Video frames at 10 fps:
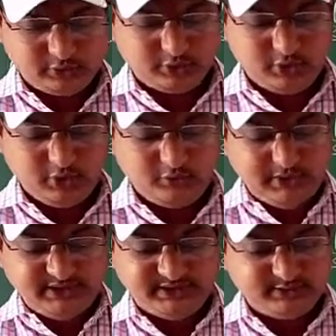So you
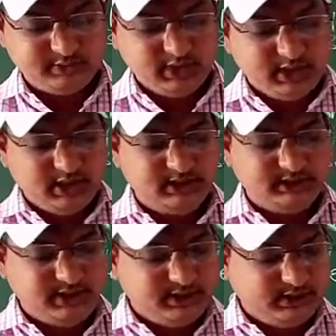please
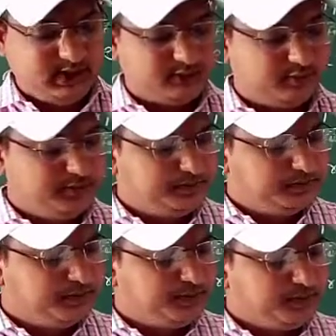listen it carefully.
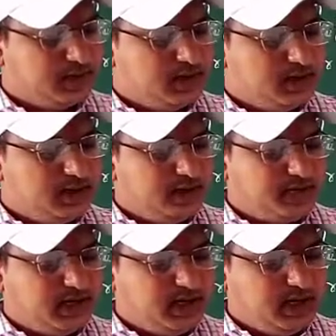
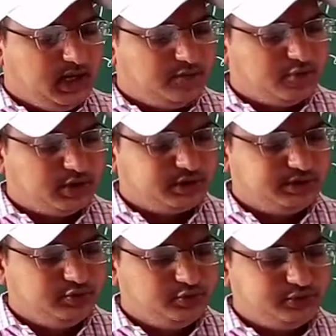My name
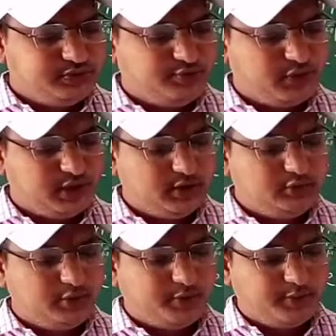was used for a
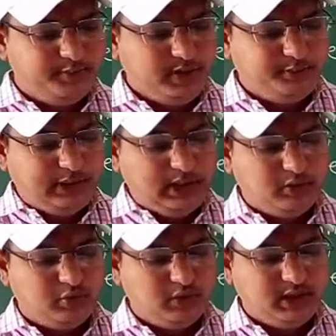group of people
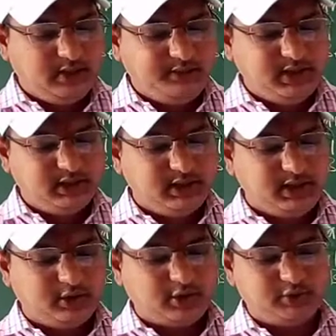who lived in the
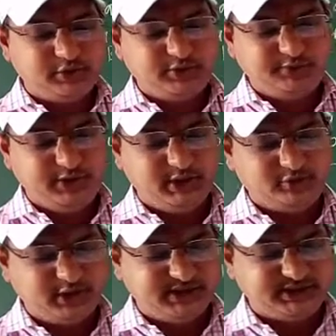northwest of India.
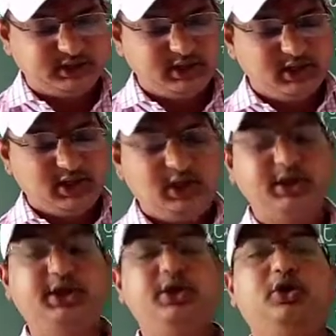Friends,
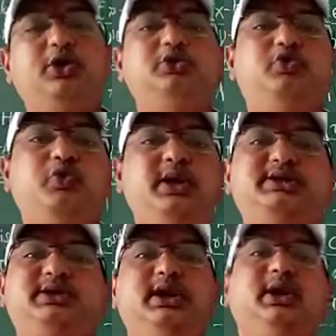the
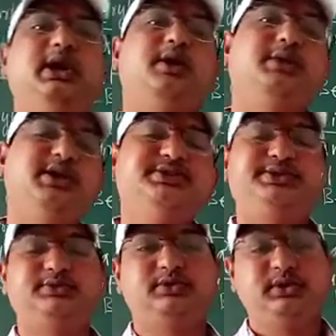northwest area means
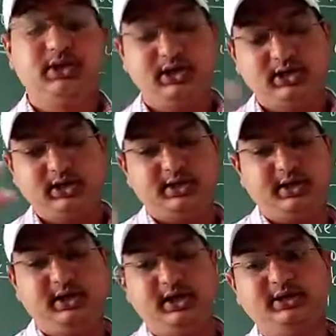the
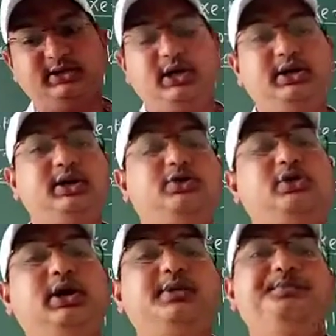areas relating to the